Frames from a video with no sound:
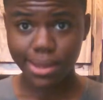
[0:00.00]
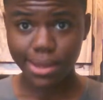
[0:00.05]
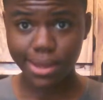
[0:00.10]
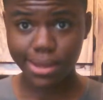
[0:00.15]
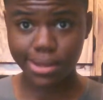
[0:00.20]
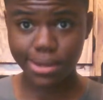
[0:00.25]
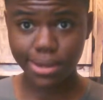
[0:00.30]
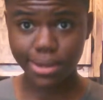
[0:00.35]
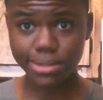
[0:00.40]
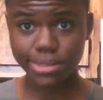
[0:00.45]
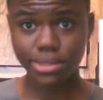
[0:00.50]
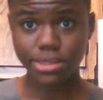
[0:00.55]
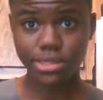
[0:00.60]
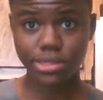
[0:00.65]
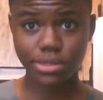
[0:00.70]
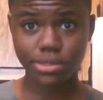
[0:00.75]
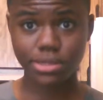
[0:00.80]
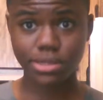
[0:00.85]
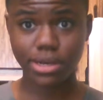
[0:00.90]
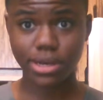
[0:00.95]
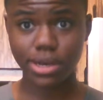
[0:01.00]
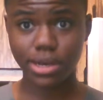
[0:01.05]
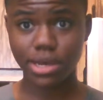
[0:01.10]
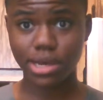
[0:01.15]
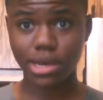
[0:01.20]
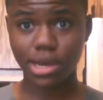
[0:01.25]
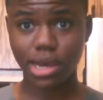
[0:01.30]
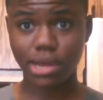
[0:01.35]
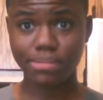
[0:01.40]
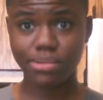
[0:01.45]
Hey guys, so
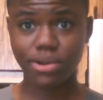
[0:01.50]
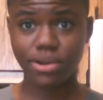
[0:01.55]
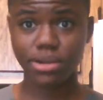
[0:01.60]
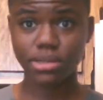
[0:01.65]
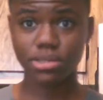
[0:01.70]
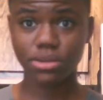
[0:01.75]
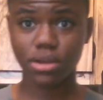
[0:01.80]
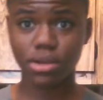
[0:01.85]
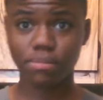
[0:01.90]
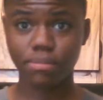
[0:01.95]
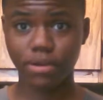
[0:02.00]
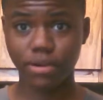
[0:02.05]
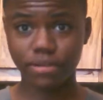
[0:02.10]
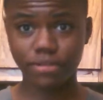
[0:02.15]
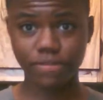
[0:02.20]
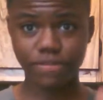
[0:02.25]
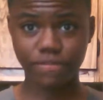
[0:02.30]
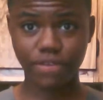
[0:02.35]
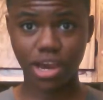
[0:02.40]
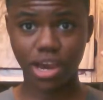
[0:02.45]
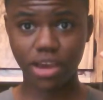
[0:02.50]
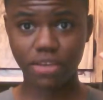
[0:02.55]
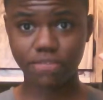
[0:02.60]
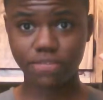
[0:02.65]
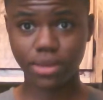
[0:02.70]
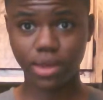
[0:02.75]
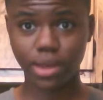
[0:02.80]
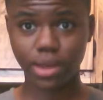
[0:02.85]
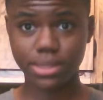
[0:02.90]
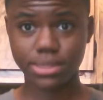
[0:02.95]
today I'm going to talk about five
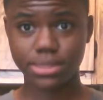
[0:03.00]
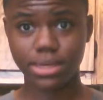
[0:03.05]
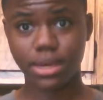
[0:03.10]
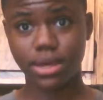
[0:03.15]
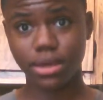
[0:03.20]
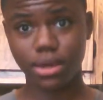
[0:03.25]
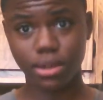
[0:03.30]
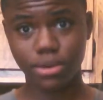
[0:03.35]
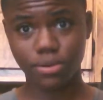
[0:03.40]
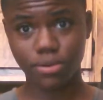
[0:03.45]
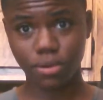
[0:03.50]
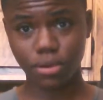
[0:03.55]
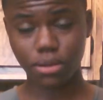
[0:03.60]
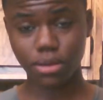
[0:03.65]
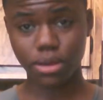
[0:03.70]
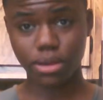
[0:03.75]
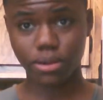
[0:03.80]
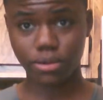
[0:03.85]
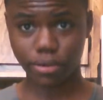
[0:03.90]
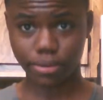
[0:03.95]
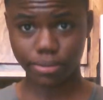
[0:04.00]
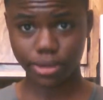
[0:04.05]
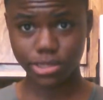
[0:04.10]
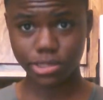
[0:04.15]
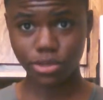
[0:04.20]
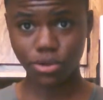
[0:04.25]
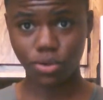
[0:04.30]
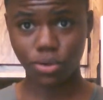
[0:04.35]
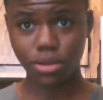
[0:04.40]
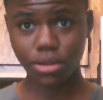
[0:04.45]
things that annoy and irk my
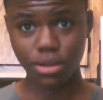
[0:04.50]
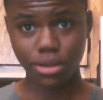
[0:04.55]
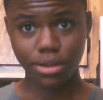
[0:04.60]
soul.